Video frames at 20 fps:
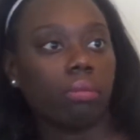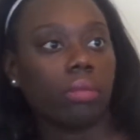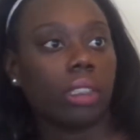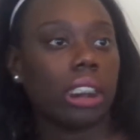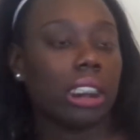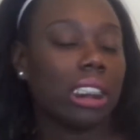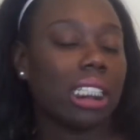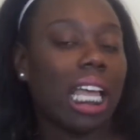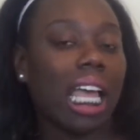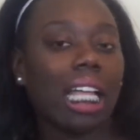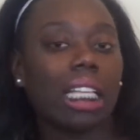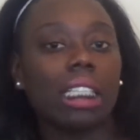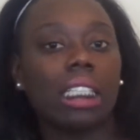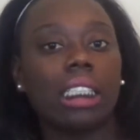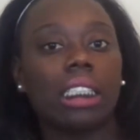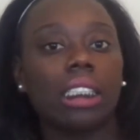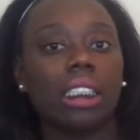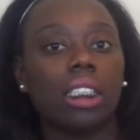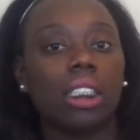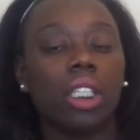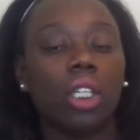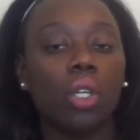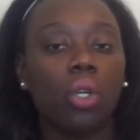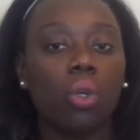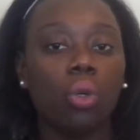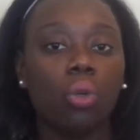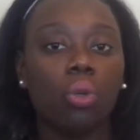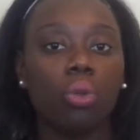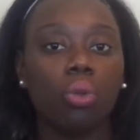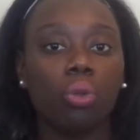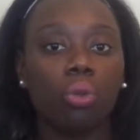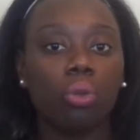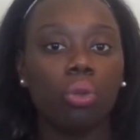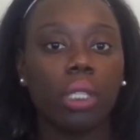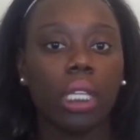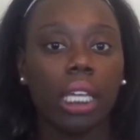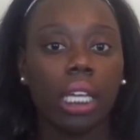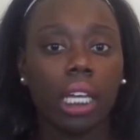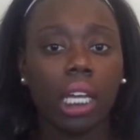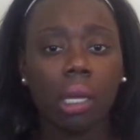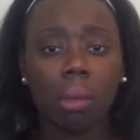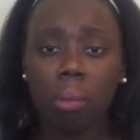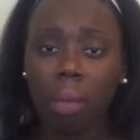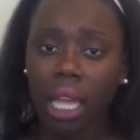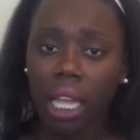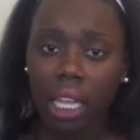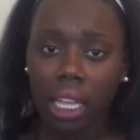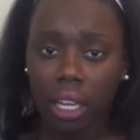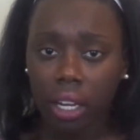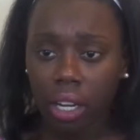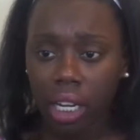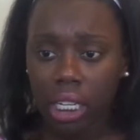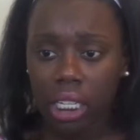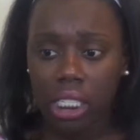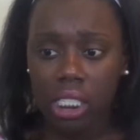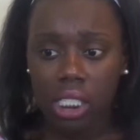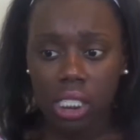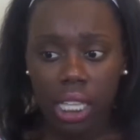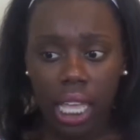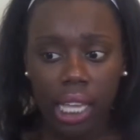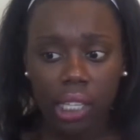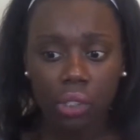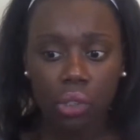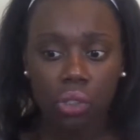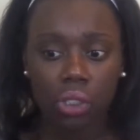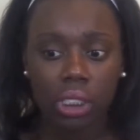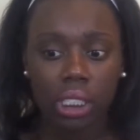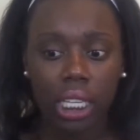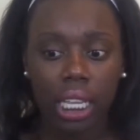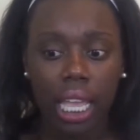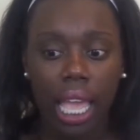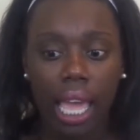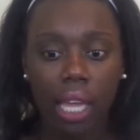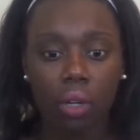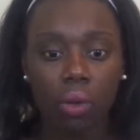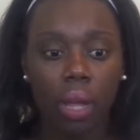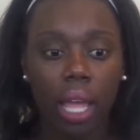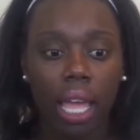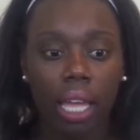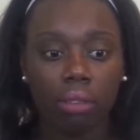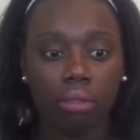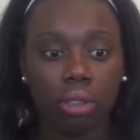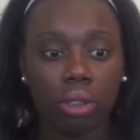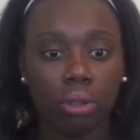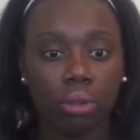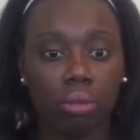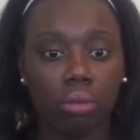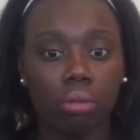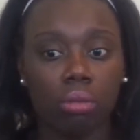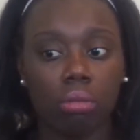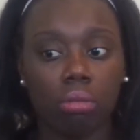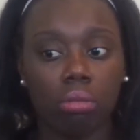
stylist who can cut my hair in its natural state. I don't have to